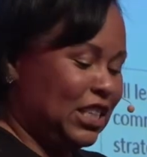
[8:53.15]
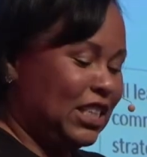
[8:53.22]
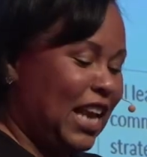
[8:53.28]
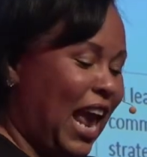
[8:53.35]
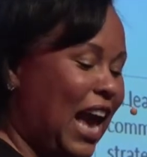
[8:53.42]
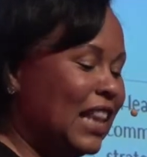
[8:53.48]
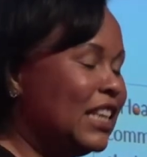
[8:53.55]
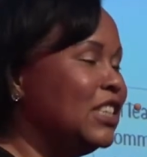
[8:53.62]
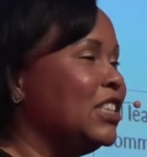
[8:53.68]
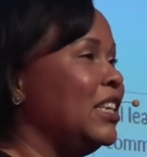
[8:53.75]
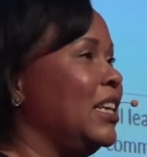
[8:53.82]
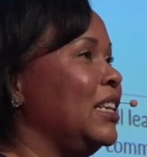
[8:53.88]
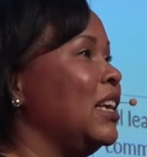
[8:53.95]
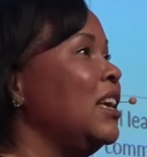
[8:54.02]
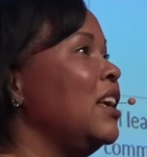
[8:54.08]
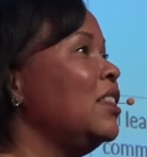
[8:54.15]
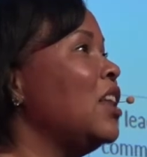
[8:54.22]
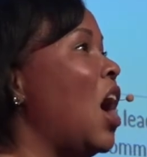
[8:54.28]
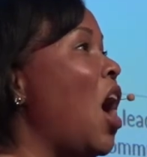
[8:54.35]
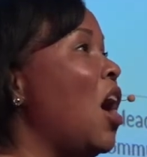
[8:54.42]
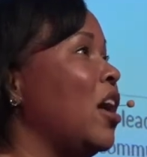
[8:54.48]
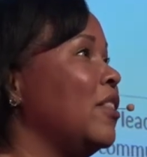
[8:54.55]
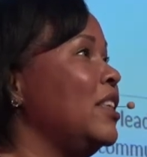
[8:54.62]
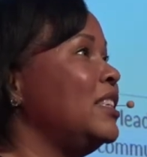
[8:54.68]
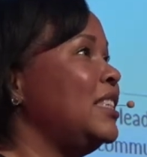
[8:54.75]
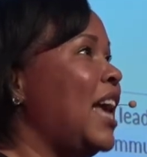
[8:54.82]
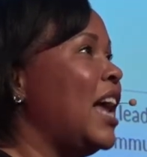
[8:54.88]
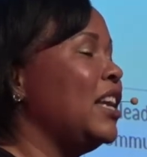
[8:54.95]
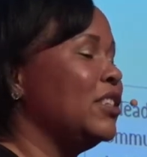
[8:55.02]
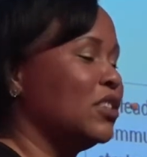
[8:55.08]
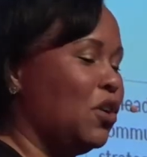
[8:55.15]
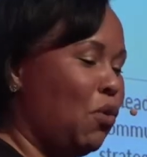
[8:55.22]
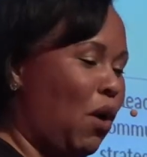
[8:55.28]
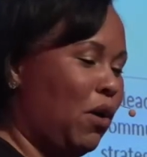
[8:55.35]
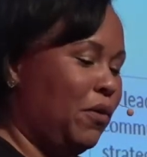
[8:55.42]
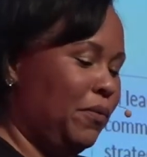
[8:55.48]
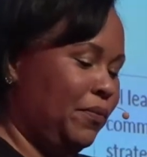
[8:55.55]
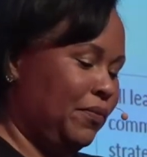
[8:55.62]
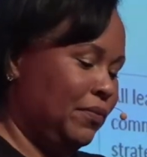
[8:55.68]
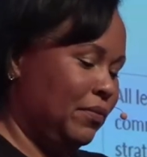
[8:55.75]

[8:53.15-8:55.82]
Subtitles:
challenging the status quo?